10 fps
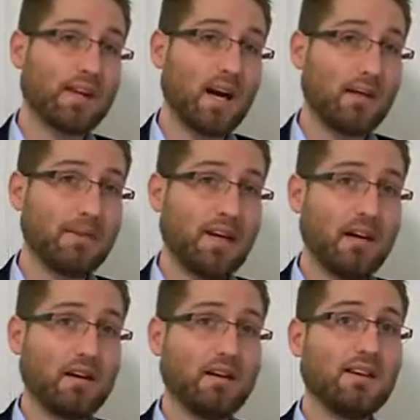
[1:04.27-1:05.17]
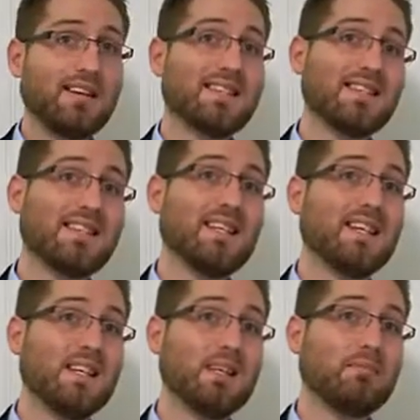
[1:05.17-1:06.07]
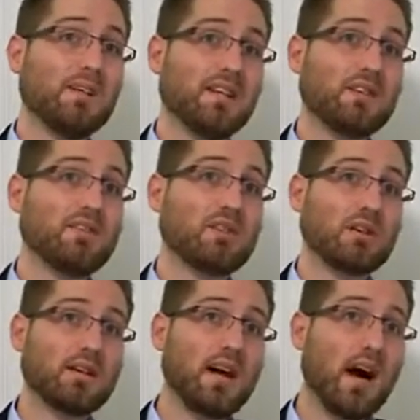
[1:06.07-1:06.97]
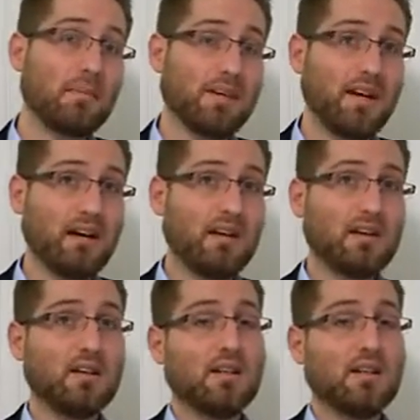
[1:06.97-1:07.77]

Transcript: the Common Era. CE means Common Era.